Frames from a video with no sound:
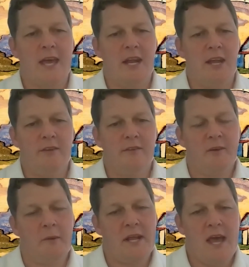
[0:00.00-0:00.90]
Katie,
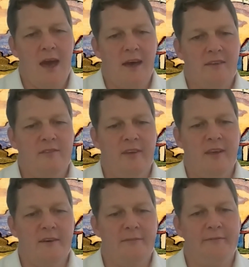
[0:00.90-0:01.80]
somebody asked
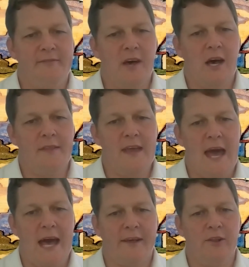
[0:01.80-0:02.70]
if the
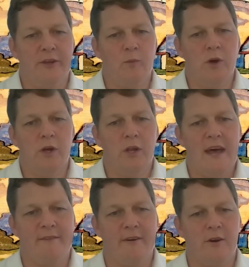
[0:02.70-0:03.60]
Acklin will
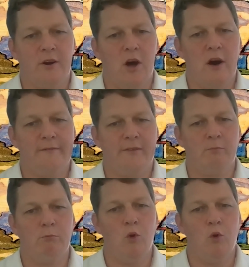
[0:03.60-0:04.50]
ever
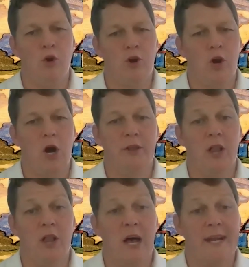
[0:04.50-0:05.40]
offer more
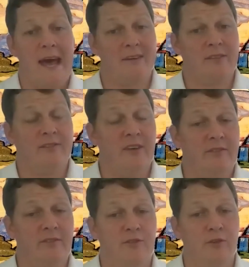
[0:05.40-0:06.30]
online
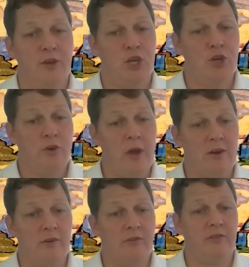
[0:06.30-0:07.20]
access to the
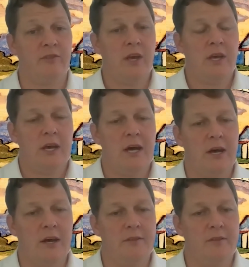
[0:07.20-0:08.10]
curators.
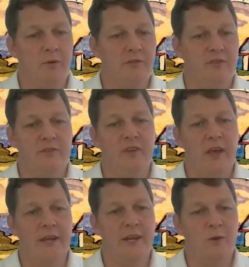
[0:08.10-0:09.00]
The person
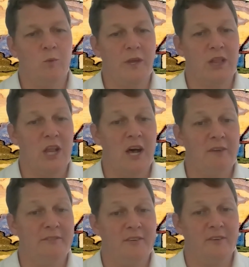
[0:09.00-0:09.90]
said, we'd
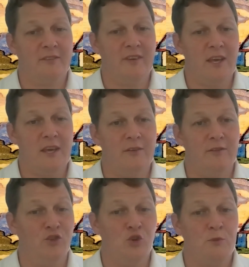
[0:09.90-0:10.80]
love to see
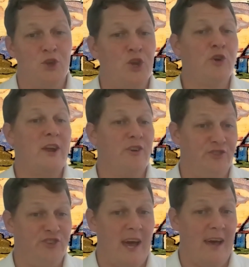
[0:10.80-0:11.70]
Zoom curator
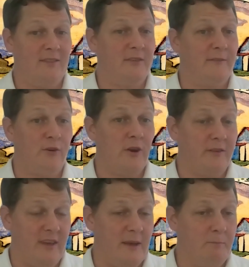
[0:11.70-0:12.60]
chats, for
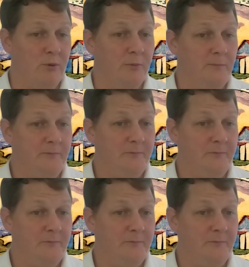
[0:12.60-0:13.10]
example.